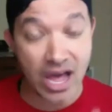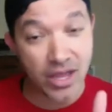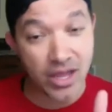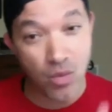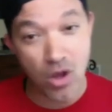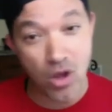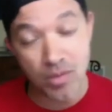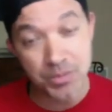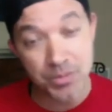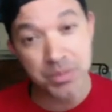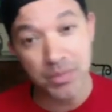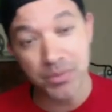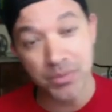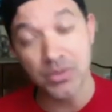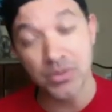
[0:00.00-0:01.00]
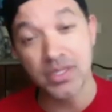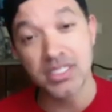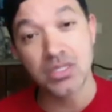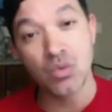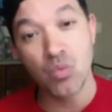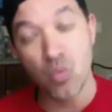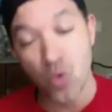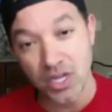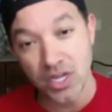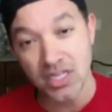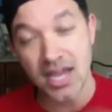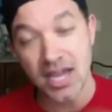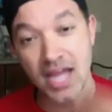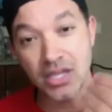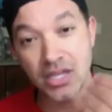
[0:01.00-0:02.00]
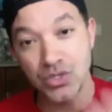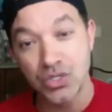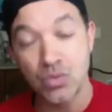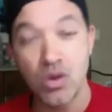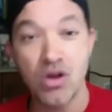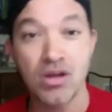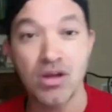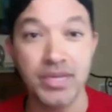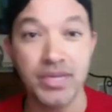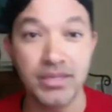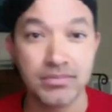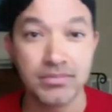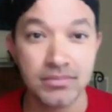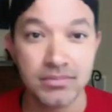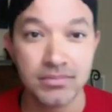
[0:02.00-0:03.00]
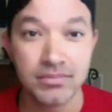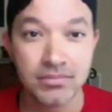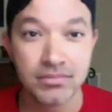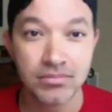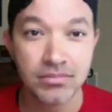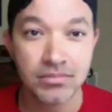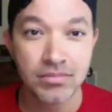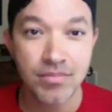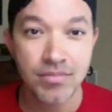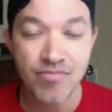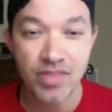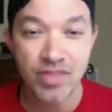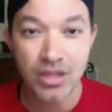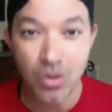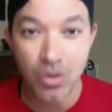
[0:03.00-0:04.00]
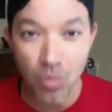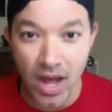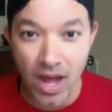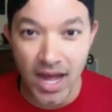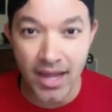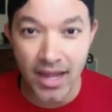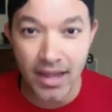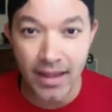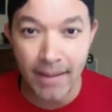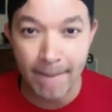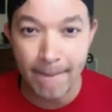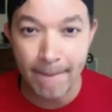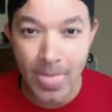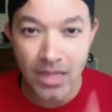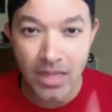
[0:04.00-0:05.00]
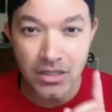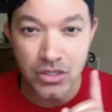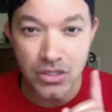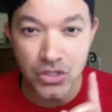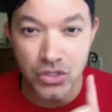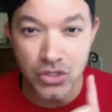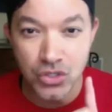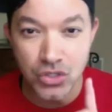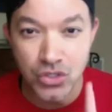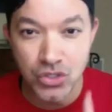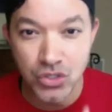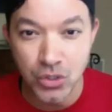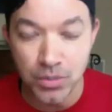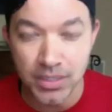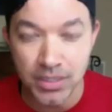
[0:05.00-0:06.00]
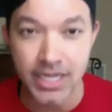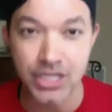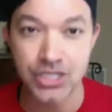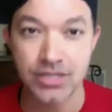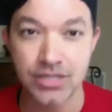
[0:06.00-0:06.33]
welcomes people is the wording that I use to welcome him. Why? Duplication.